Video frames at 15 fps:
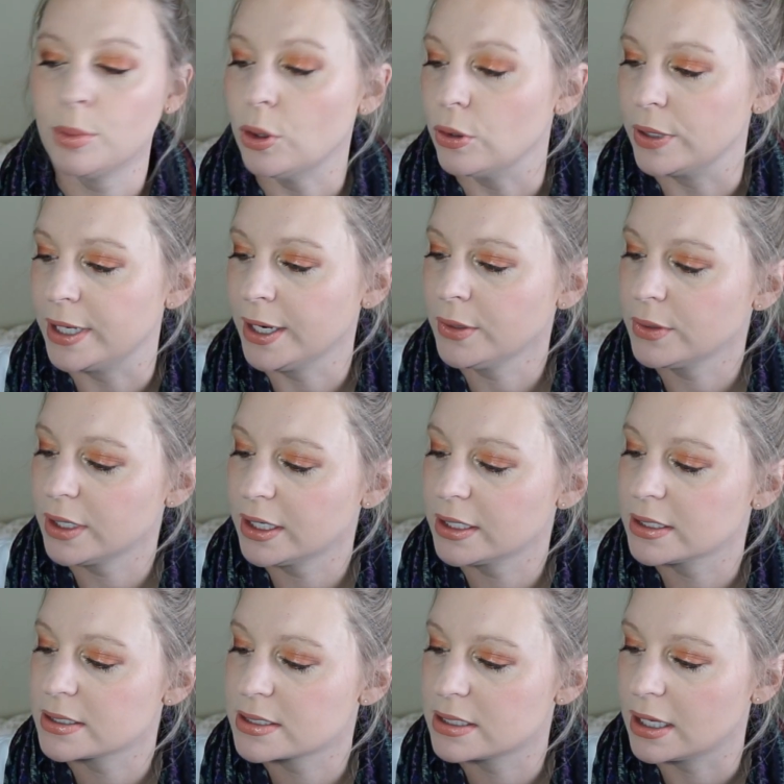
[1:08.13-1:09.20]
pulling out
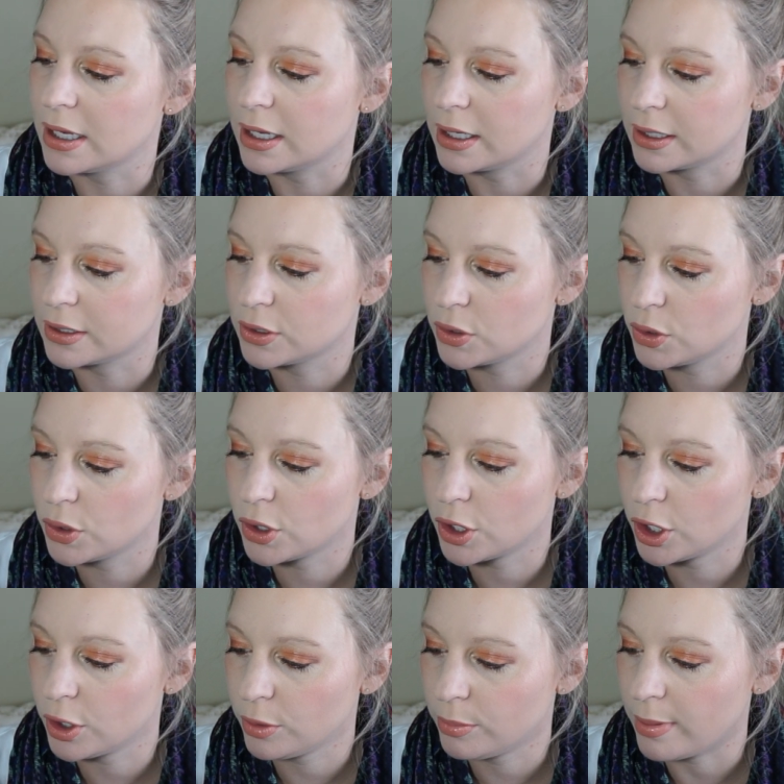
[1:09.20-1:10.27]
is the
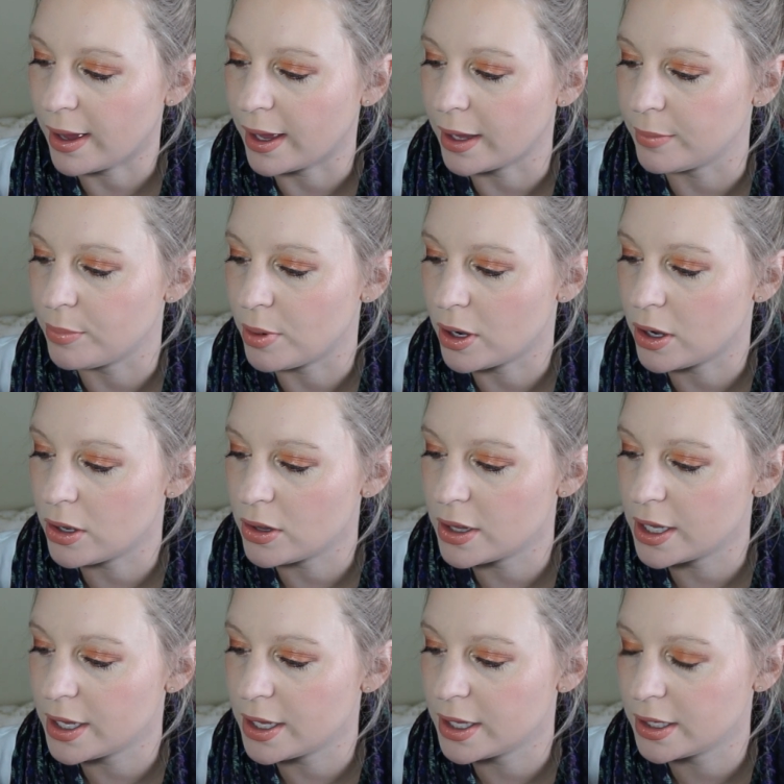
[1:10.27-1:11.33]
Cougar by
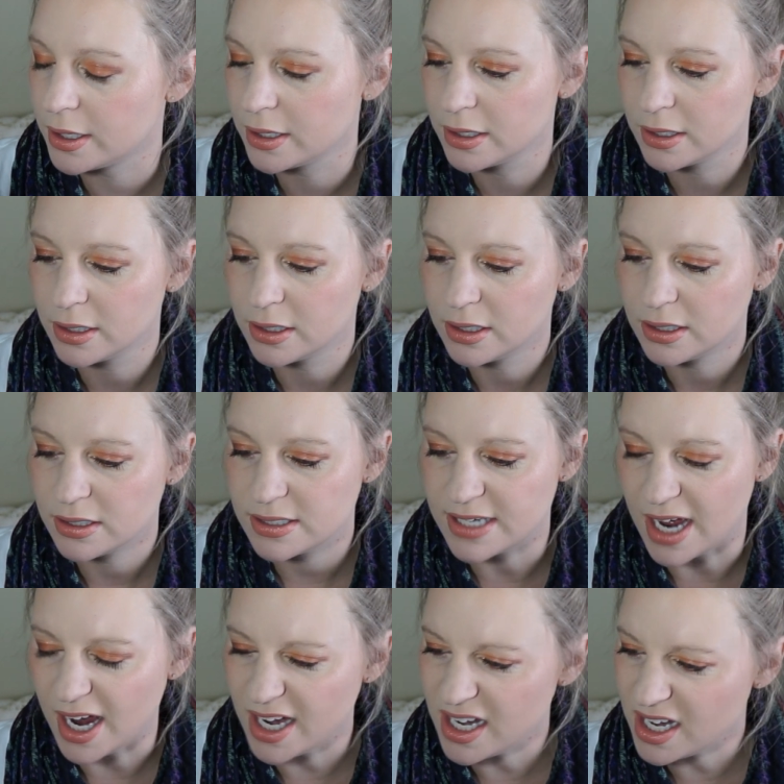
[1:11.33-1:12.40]
Paula
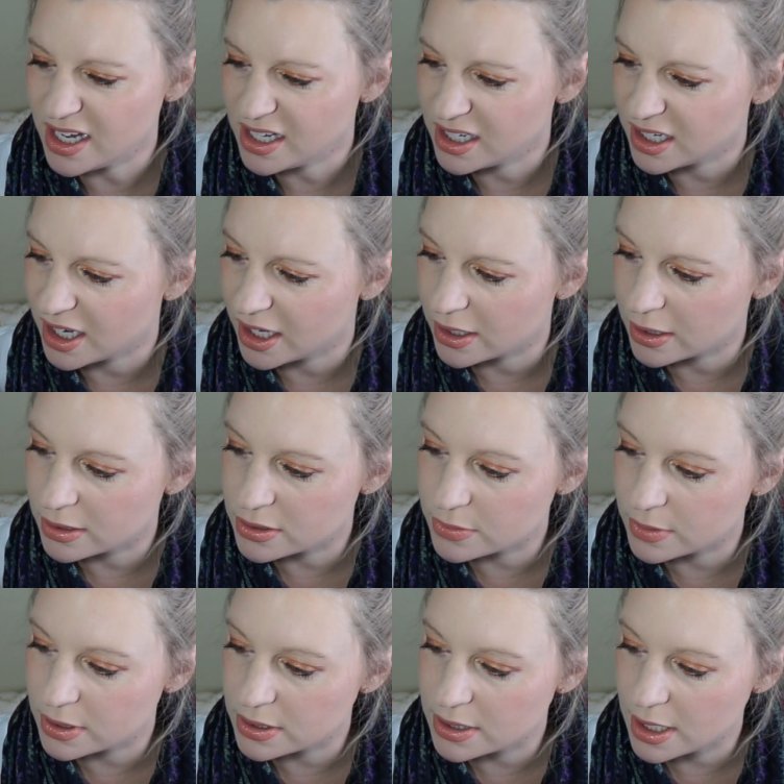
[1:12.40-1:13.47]
Dunn. I think that's
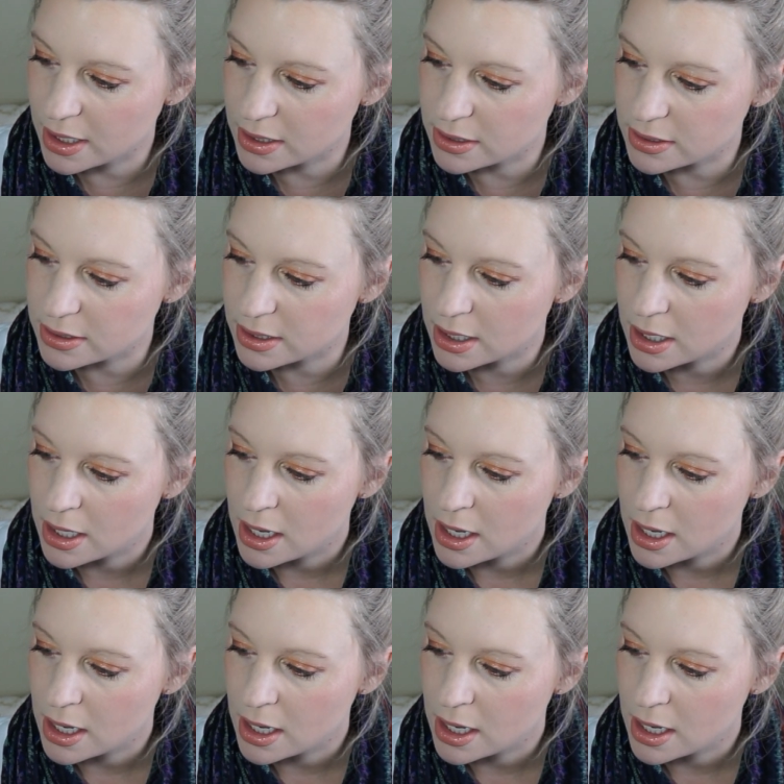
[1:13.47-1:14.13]
what it says.